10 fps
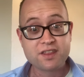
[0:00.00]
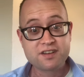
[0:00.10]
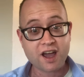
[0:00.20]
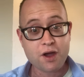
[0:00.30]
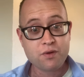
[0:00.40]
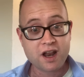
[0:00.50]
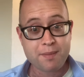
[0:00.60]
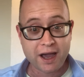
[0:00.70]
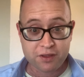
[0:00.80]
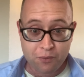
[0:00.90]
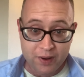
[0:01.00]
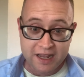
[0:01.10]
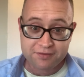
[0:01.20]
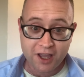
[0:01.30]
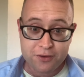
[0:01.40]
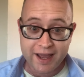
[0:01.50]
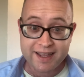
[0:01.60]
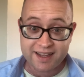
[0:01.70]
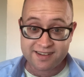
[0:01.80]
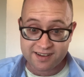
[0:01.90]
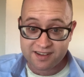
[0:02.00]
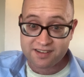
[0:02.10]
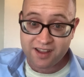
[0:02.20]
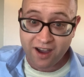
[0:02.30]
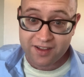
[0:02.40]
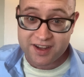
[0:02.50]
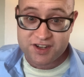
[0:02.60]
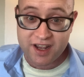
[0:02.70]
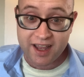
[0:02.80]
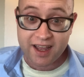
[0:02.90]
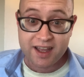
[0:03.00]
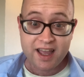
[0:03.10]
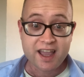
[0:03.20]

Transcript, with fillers: the total amount that we have donated since the start of this year